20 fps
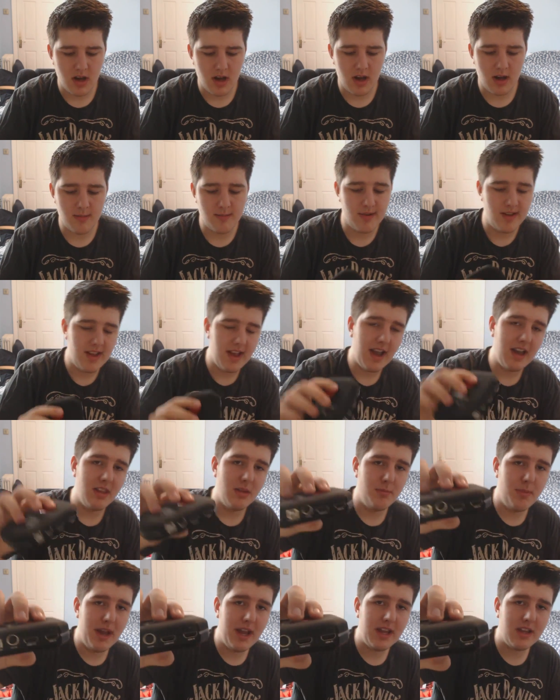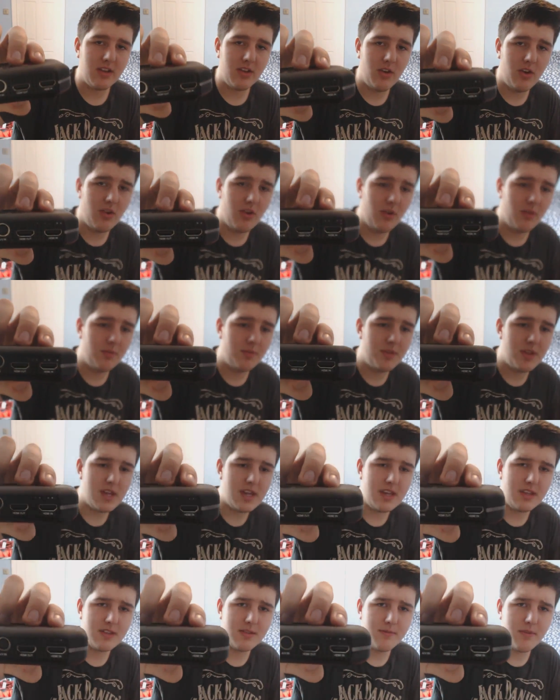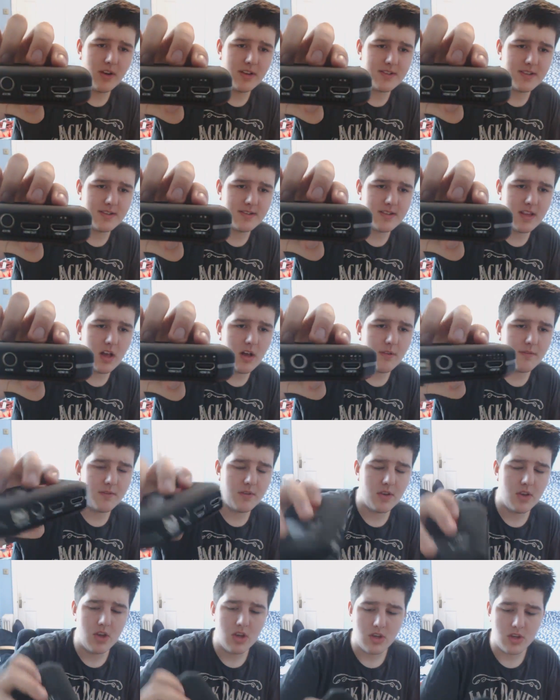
At the back of the device itself,